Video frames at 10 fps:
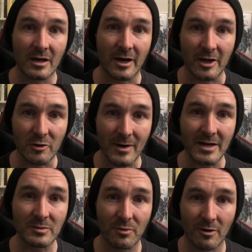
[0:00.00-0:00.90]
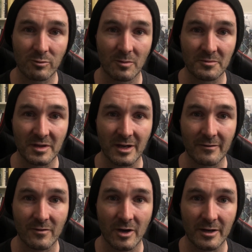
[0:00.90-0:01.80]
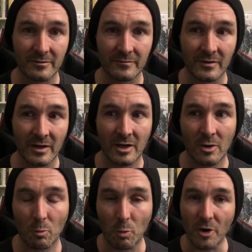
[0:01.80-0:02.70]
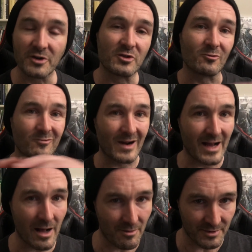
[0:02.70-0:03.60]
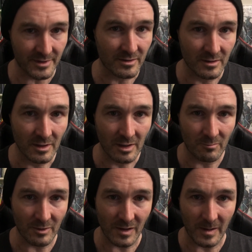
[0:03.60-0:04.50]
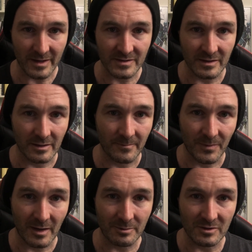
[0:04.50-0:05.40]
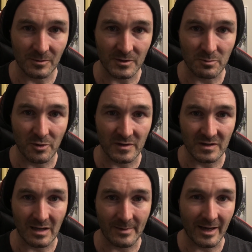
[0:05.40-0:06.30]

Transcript: I cracked a problem that I've kind of worked around with Alexa up until this point in time.